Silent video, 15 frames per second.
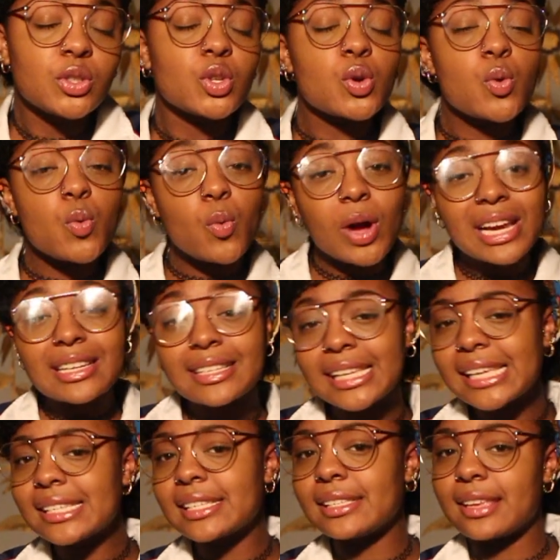
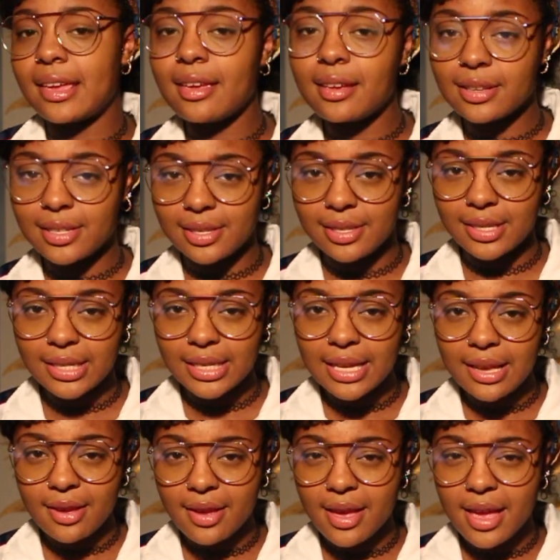26
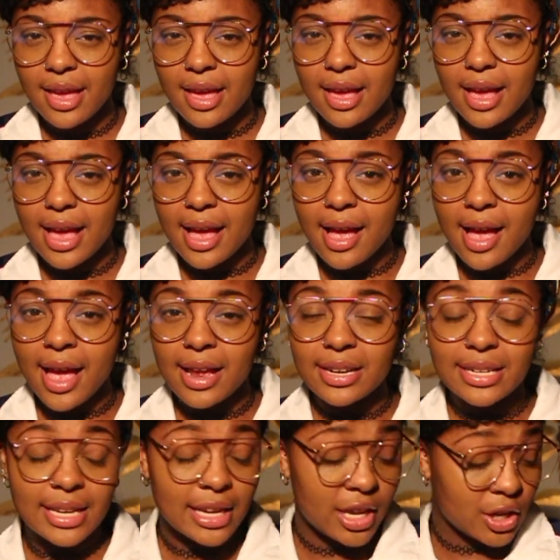
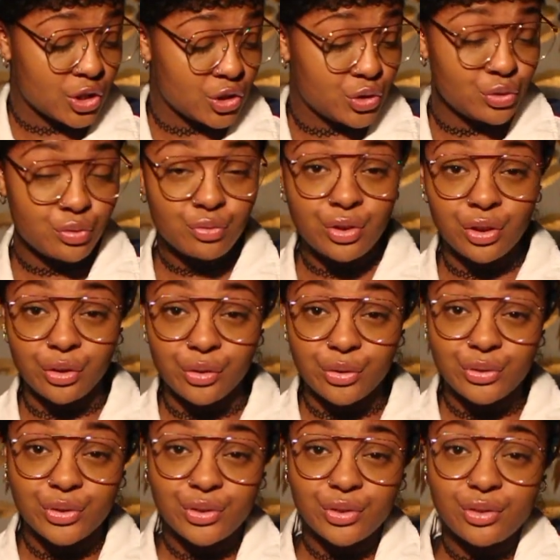at a
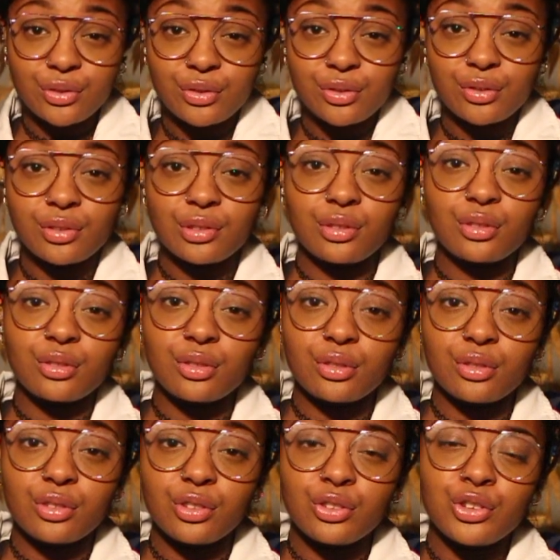junior's
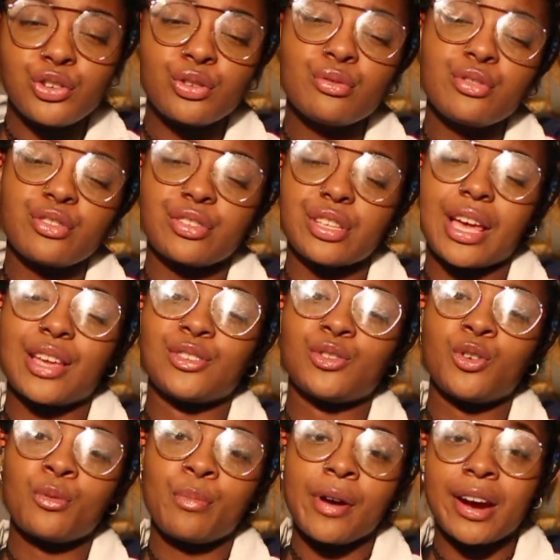high
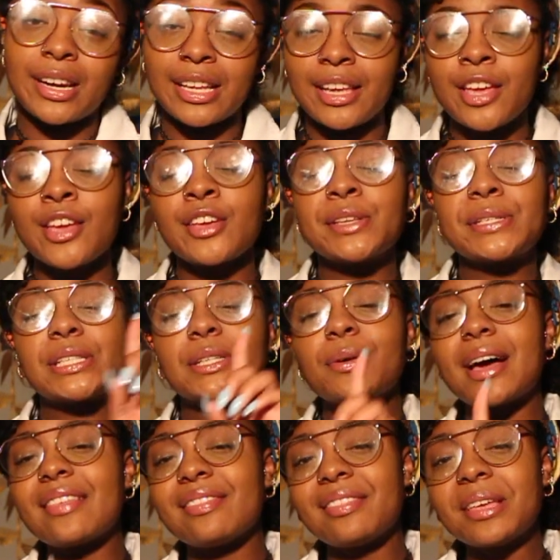school party. So
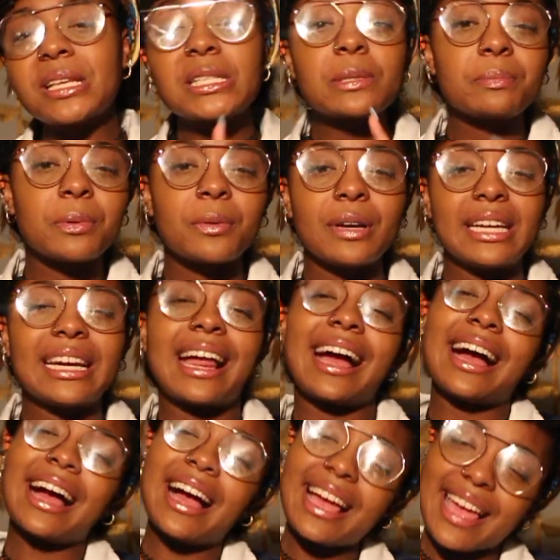at this point,
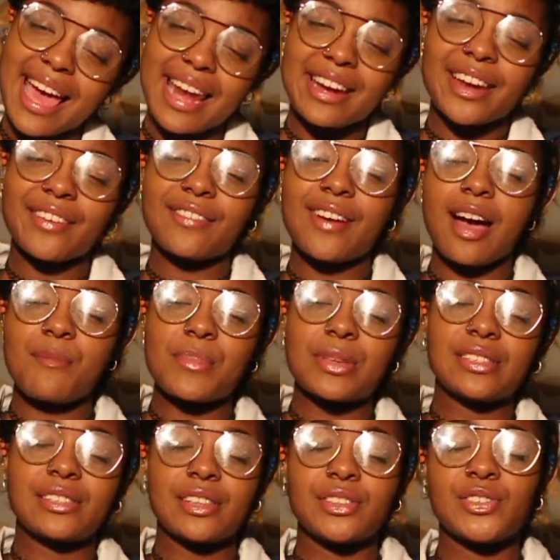I had enough
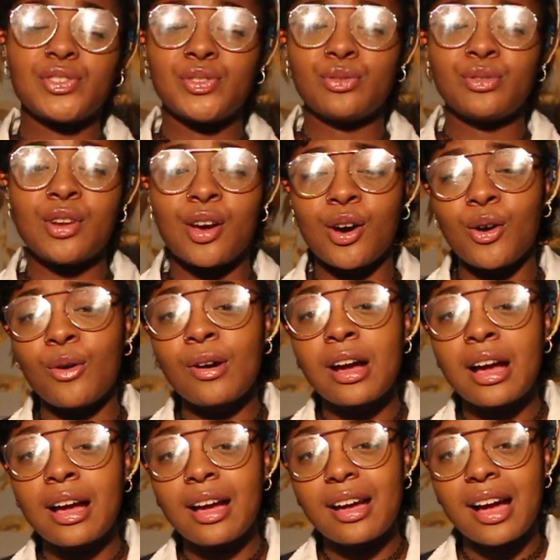common sense to know
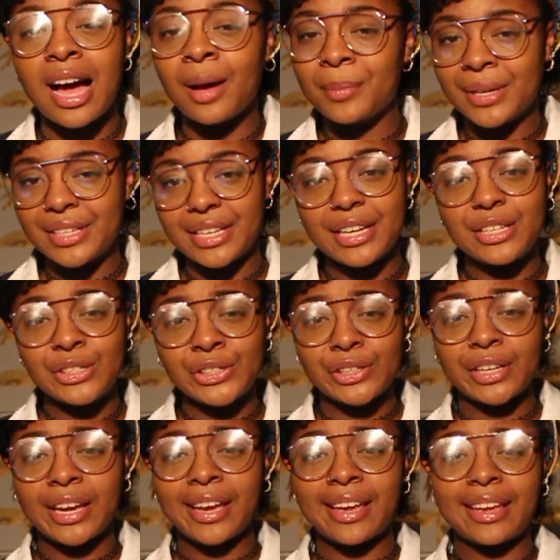I'm in danger,
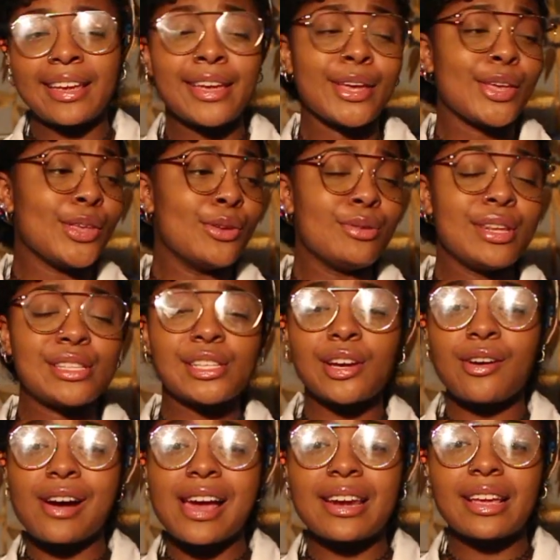okay? You need to
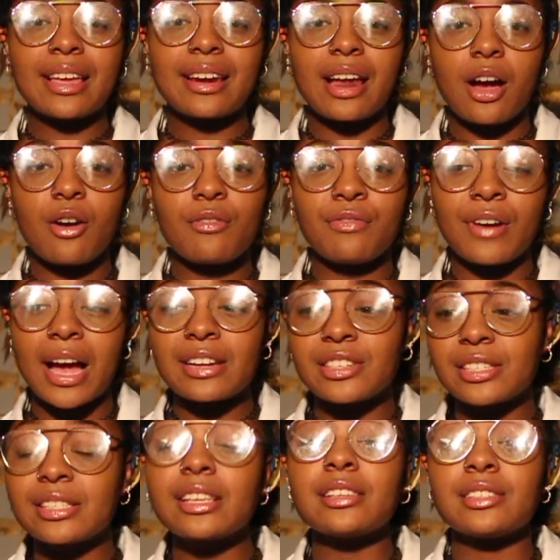go ahead and get out, find
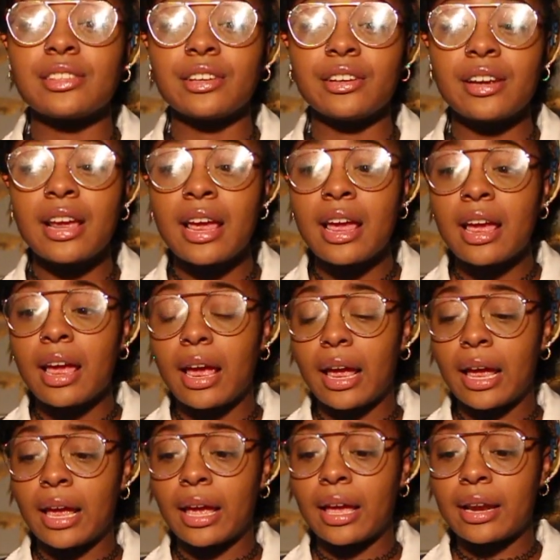your sister,
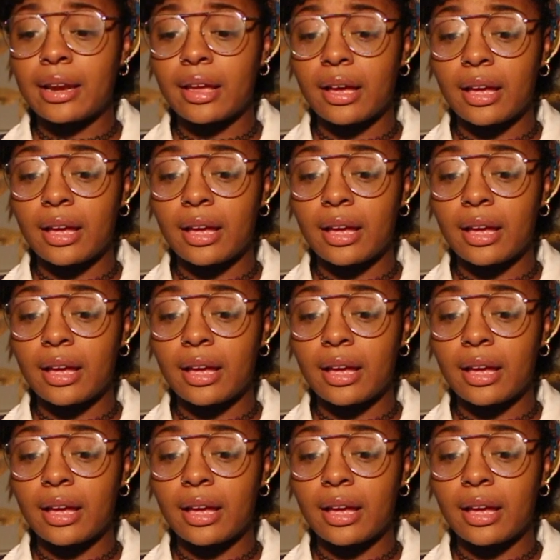and